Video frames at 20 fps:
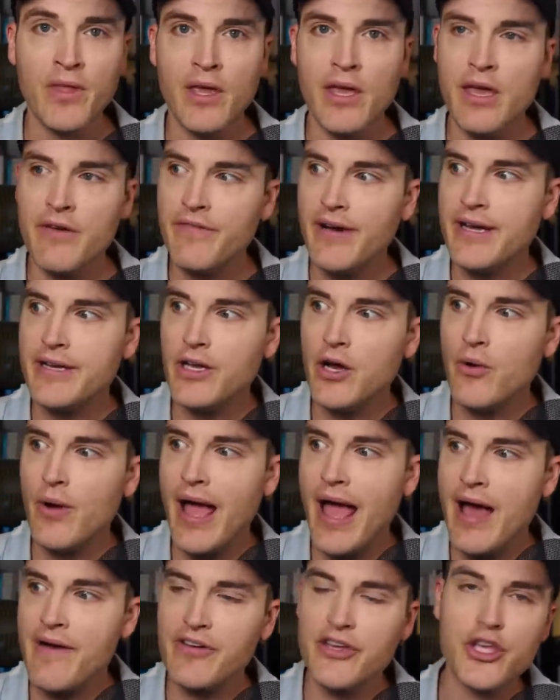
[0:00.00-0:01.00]
if I don't
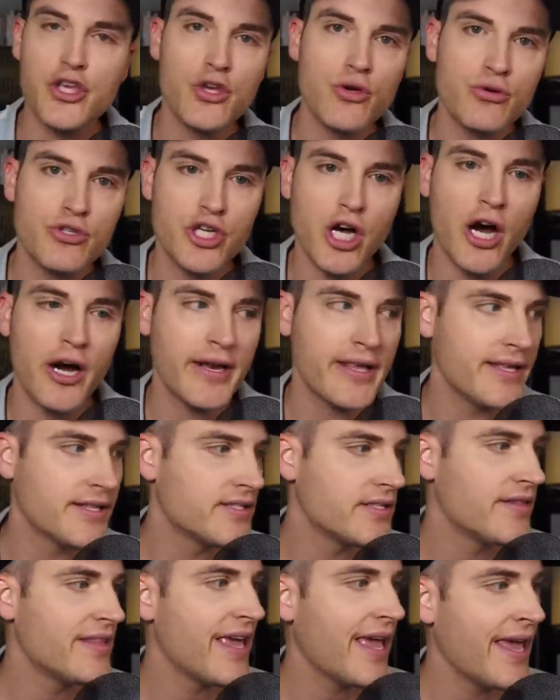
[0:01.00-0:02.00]
have a huge audience?
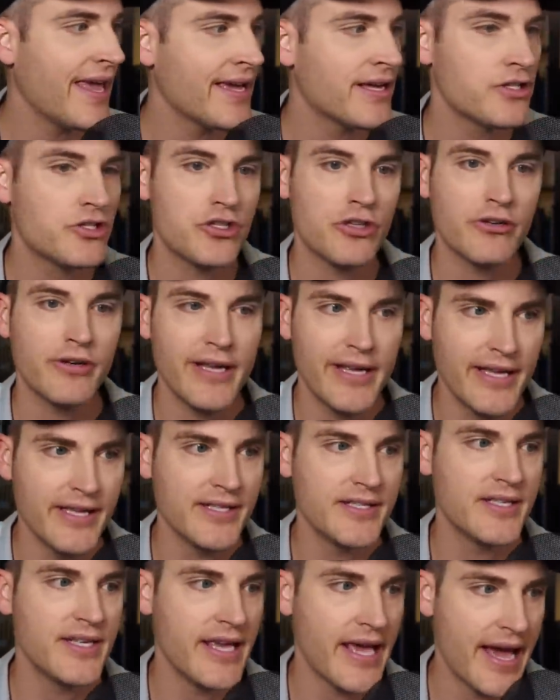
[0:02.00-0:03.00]
And the answer
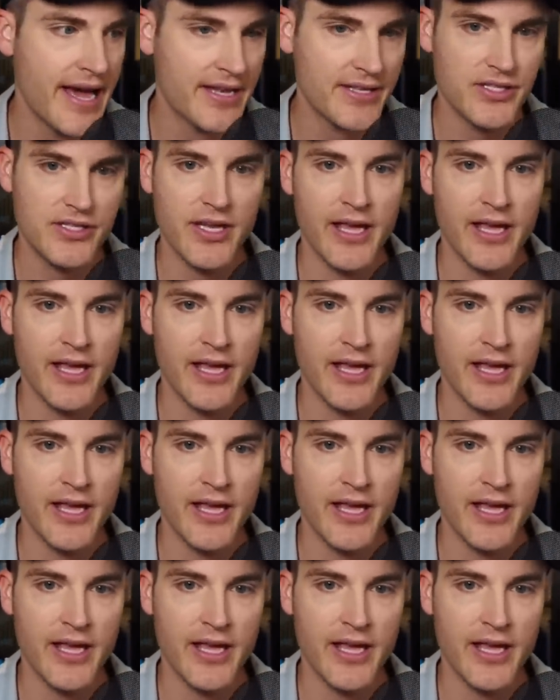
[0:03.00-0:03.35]
is yes.